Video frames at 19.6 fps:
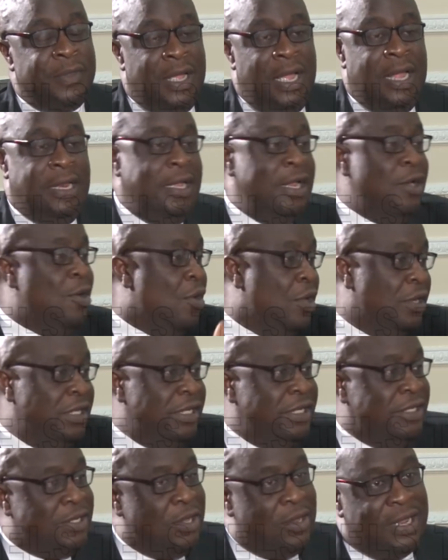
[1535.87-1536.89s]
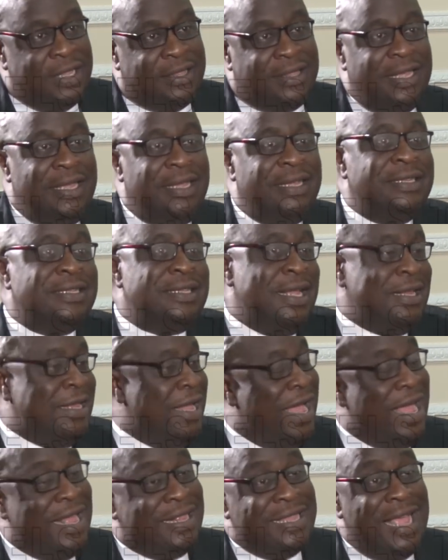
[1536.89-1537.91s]
And then all these other things that
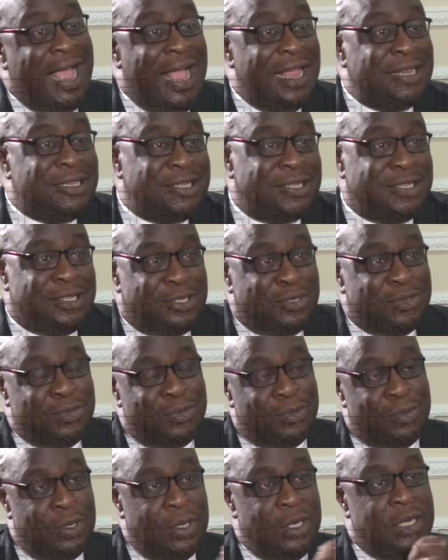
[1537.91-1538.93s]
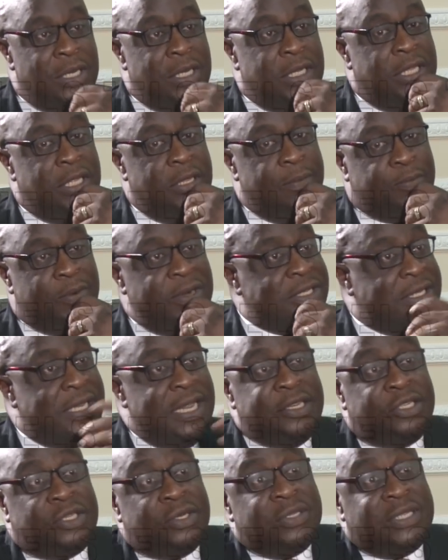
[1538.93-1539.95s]
are attached to the
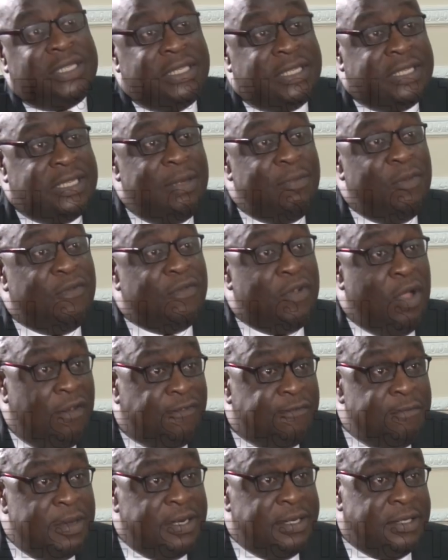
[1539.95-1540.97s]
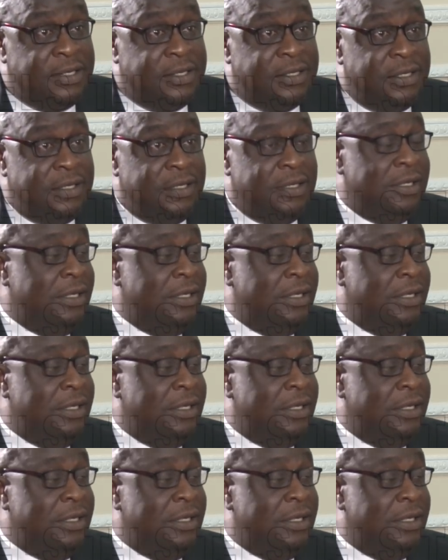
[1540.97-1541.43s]
presidential system of government,